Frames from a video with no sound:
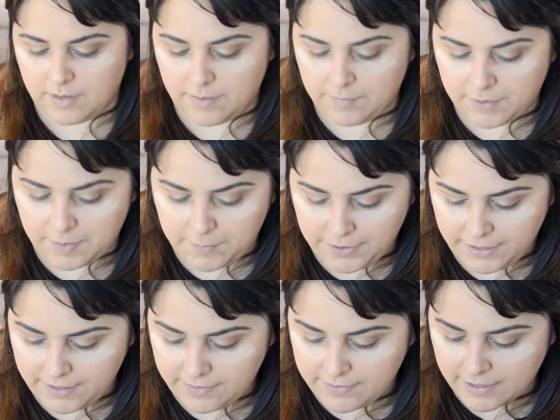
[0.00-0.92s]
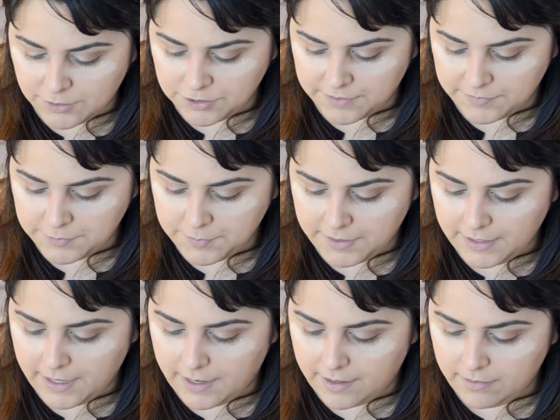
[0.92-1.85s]
I'm gonna put it in that driftwood
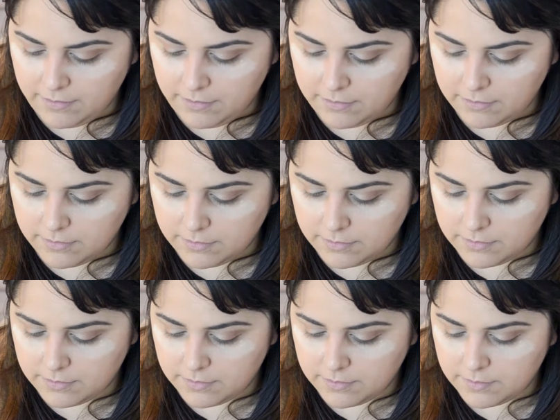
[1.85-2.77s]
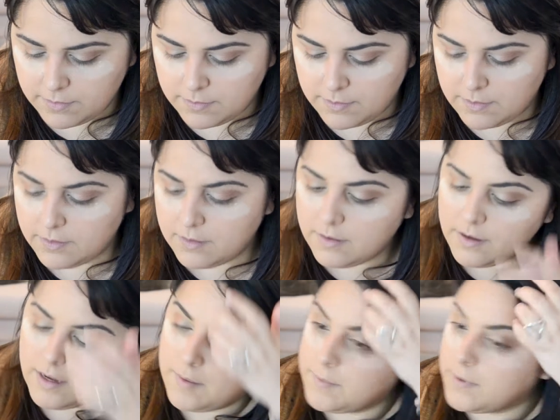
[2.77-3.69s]
again,
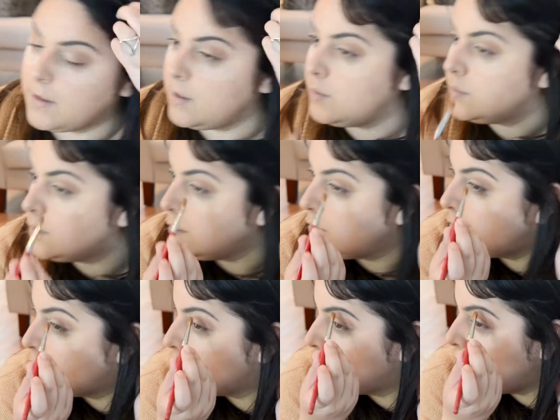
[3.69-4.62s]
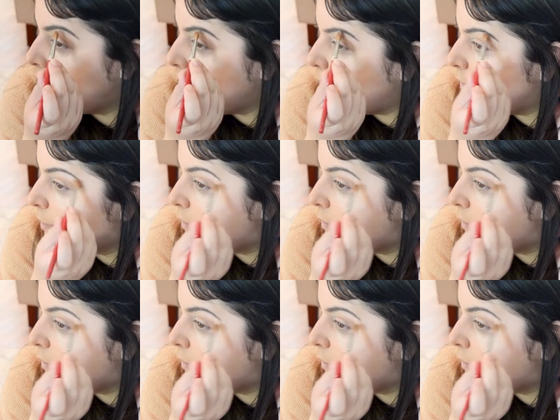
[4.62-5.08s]
and I'm gonna use it to sweep